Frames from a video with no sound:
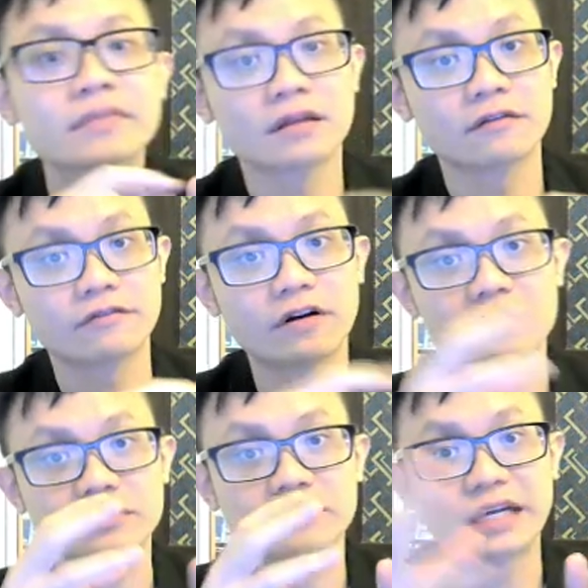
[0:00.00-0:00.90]
Frog
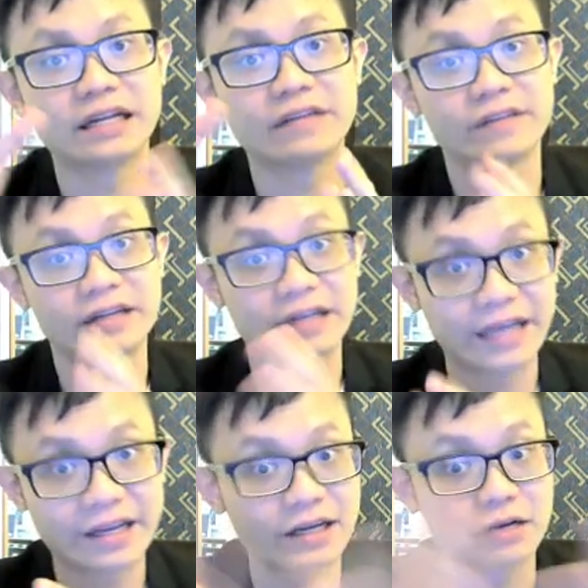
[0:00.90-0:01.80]
also can live in
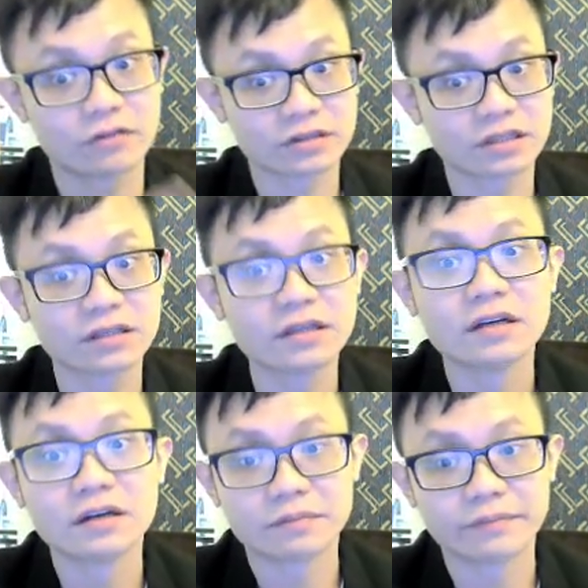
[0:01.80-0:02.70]
land and water.
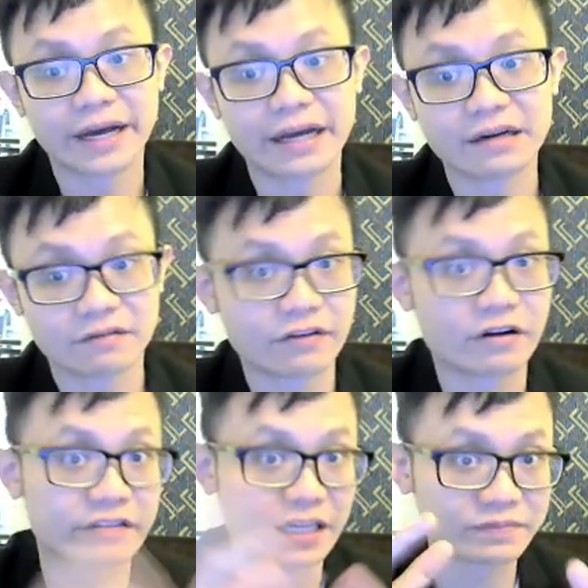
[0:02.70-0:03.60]
But
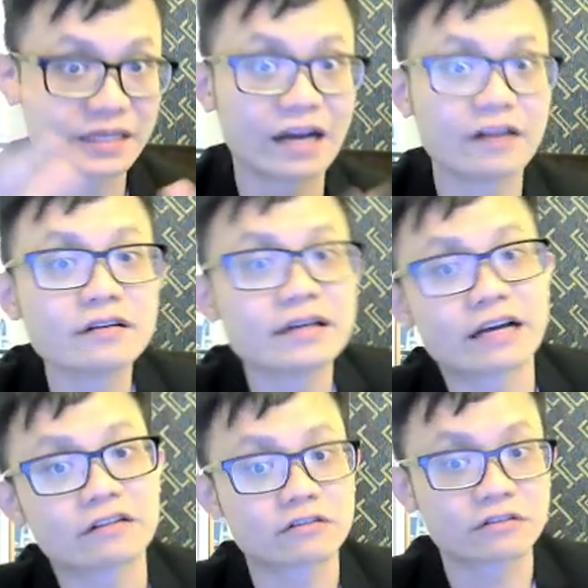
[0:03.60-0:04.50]
for reptile, like
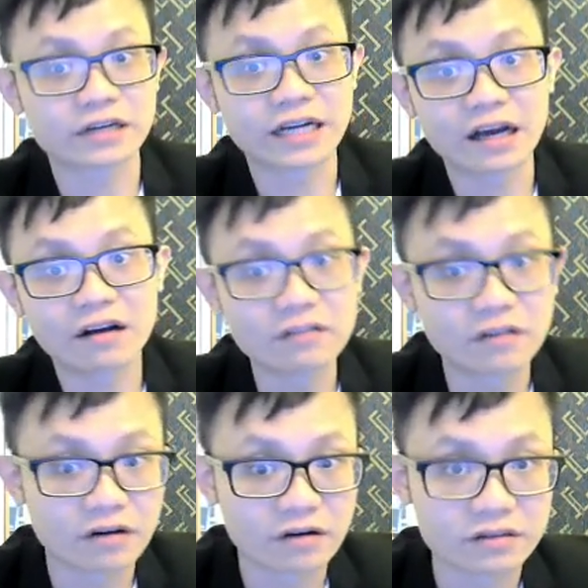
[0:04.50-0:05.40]
crocodile
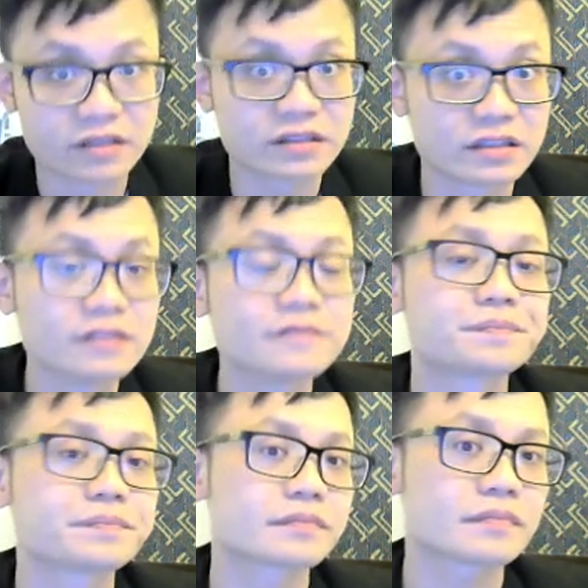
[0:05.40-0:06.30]
or turtle,
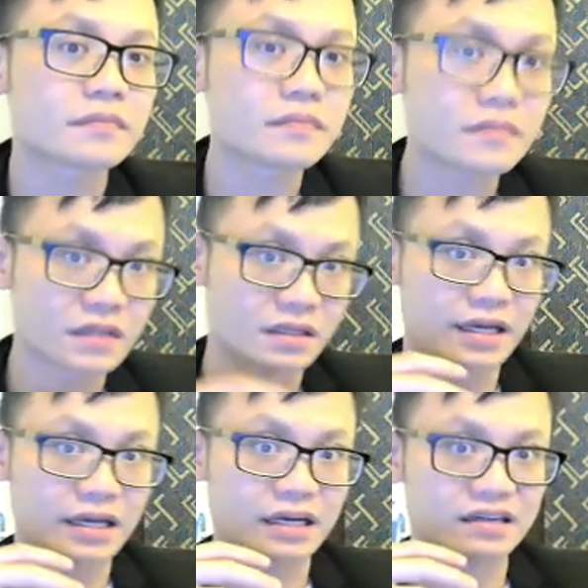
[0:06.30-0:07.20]

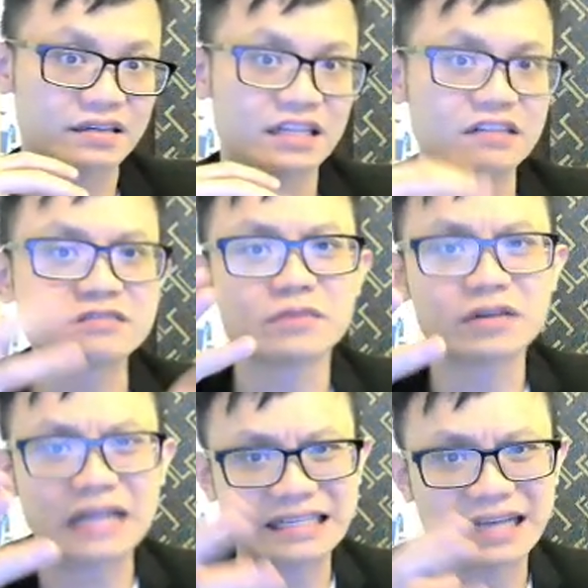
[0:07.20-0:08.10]
they look more
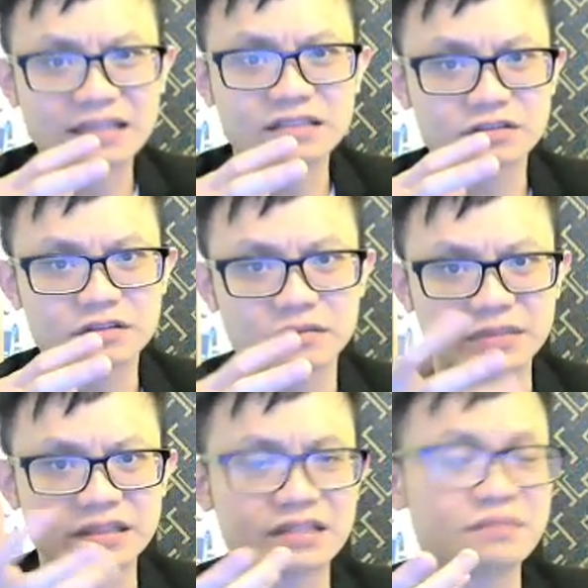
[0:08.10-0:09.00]
like dinosaur
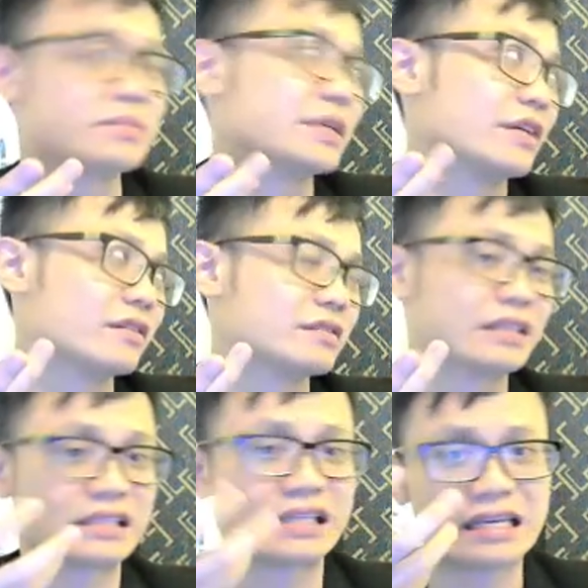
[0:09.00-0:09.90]
in terms because the
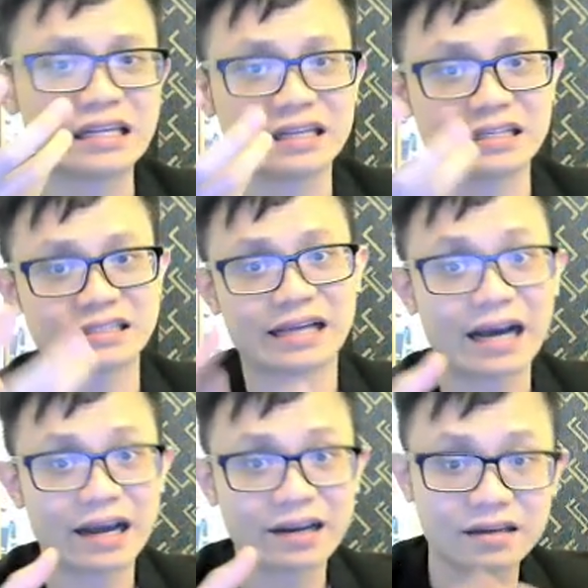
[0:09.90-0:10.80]
skin is
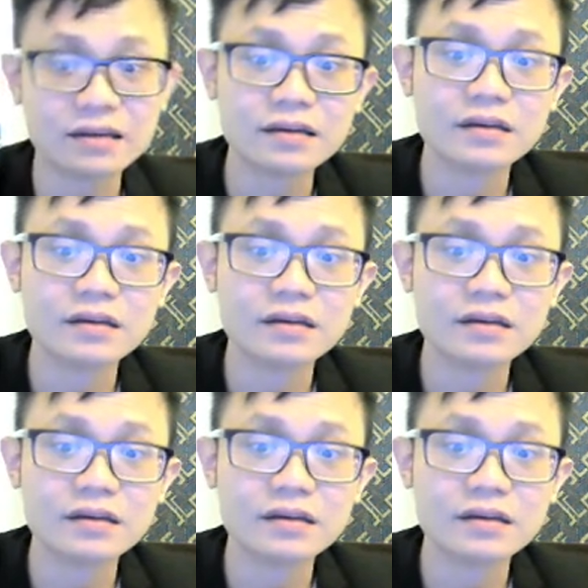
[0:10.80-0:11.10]
harder.